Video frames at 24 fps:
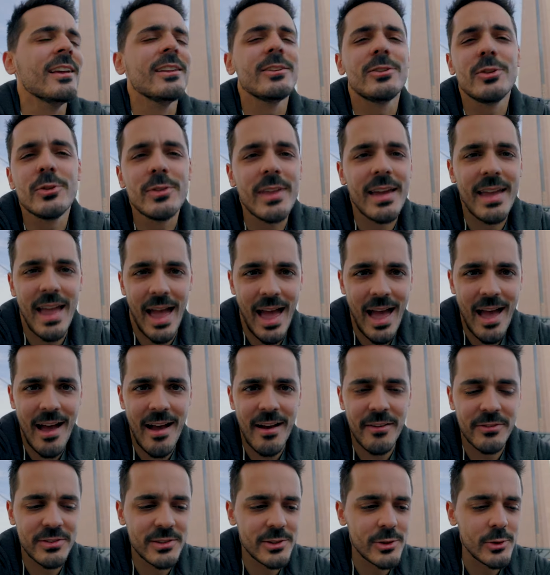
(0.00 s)
do they
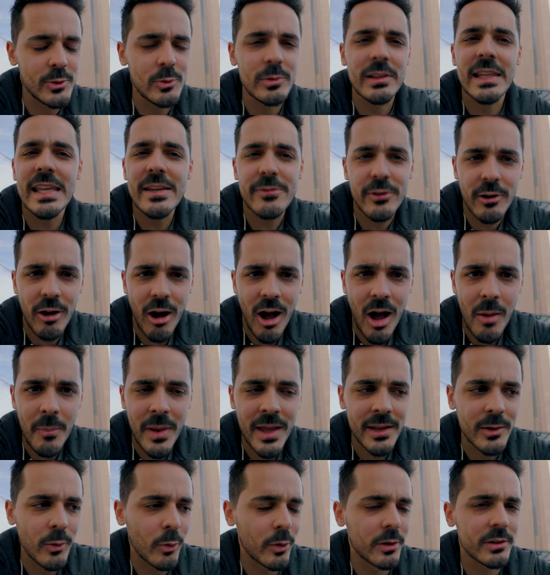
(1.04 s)
have to leave a
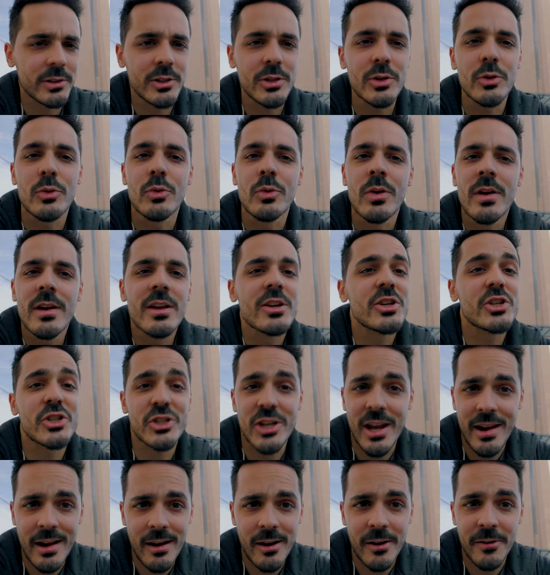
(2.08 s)
comment or to
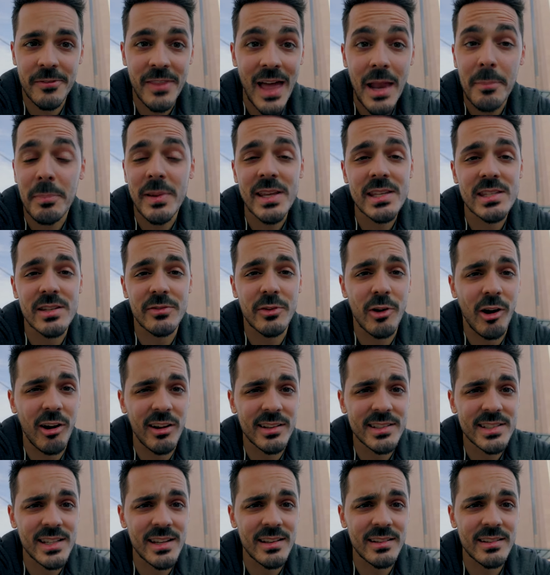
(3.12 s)
share that piece of
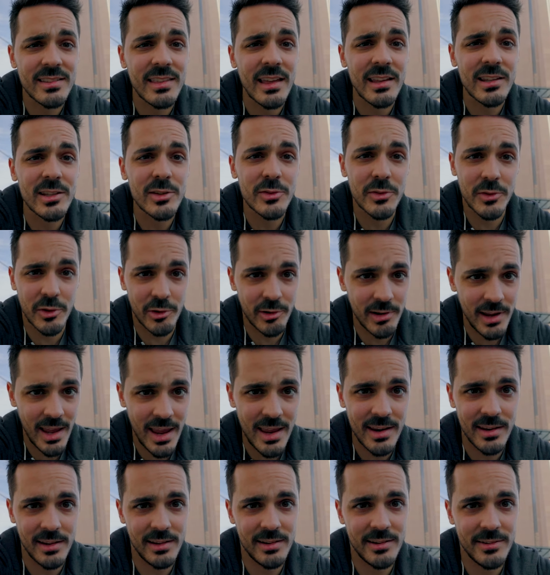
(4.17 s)
content that you've
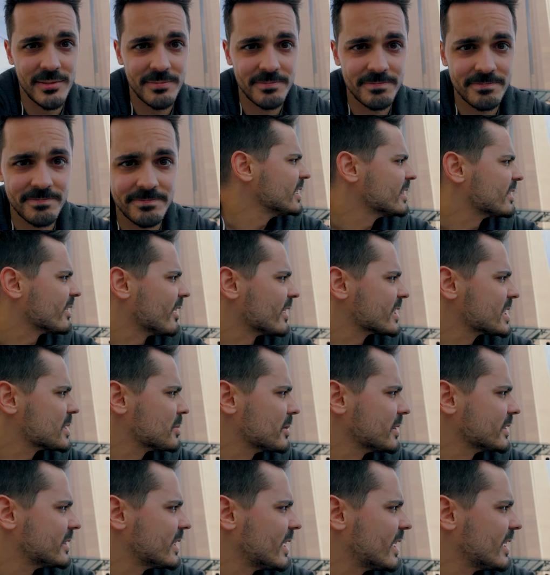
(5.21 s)
created? Any thoughts
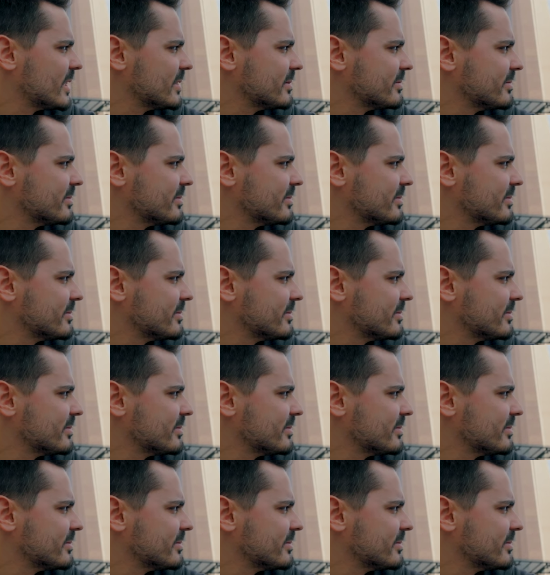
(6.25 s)
about that?